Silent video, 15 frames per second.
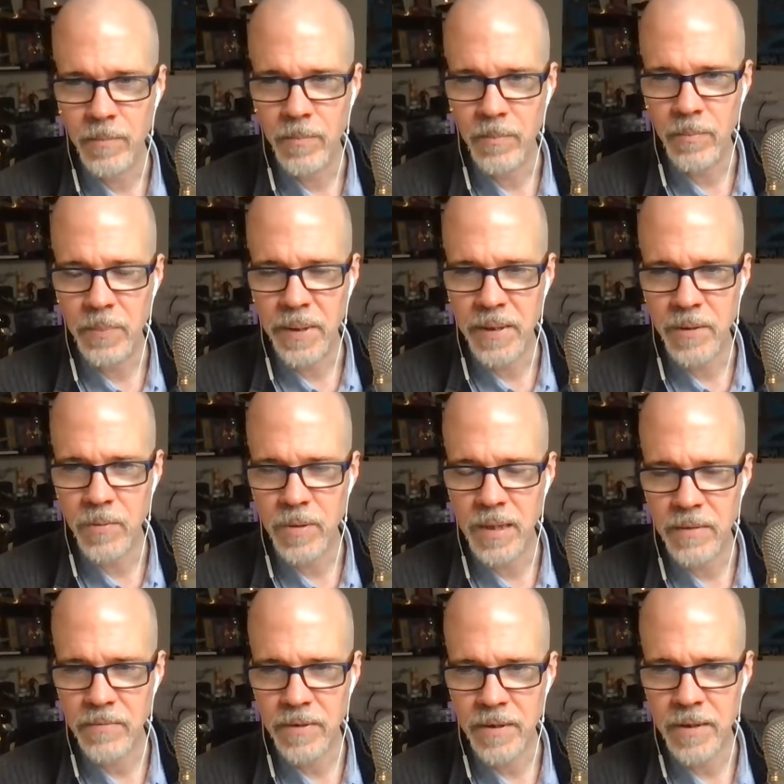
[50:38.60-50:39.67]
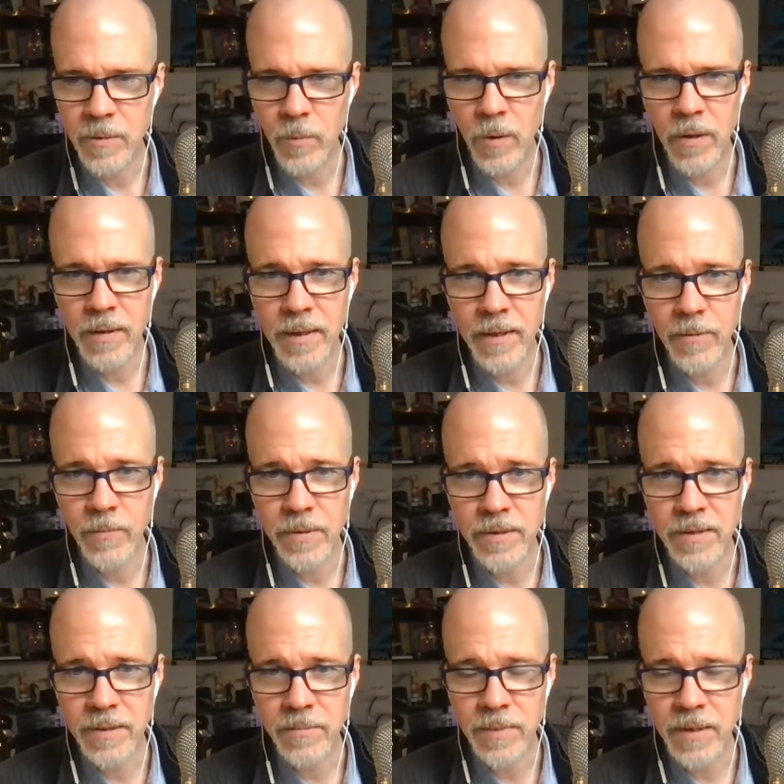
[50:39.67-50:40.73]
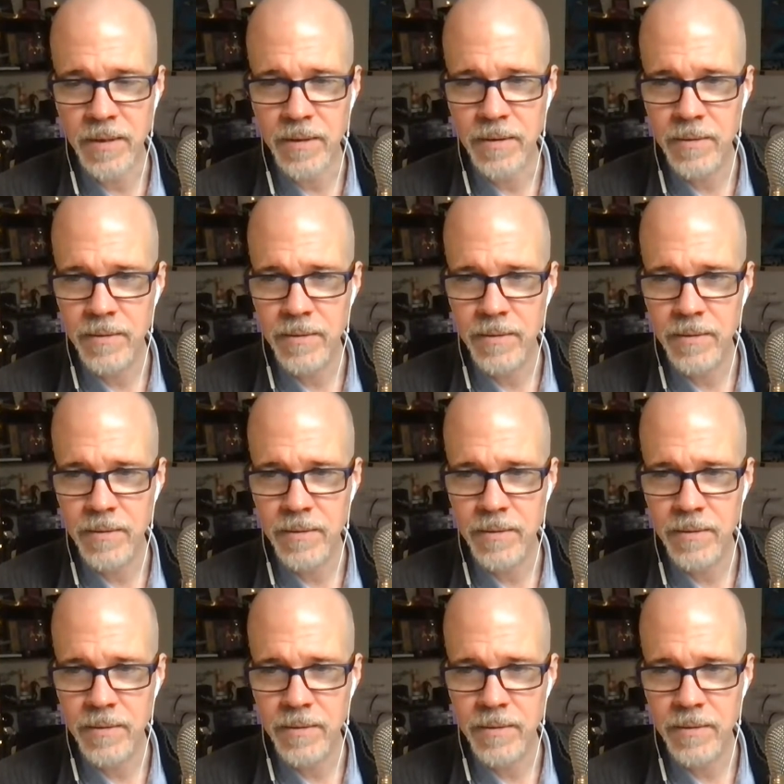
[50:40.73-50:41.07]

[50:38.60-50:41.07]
but you definitely walk out with something.